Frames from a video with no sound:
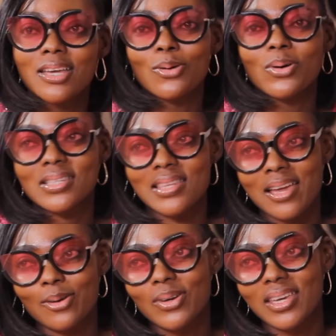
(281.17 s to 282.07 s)
He was
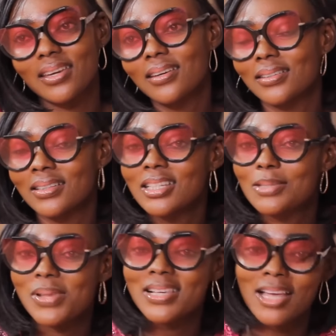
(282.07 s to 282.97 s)
like, okay,
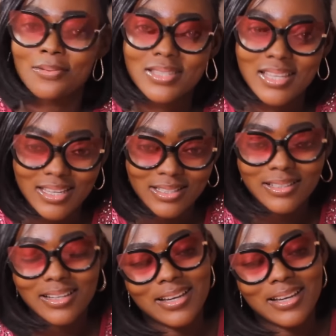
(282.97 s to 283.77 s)
this place I'm staying,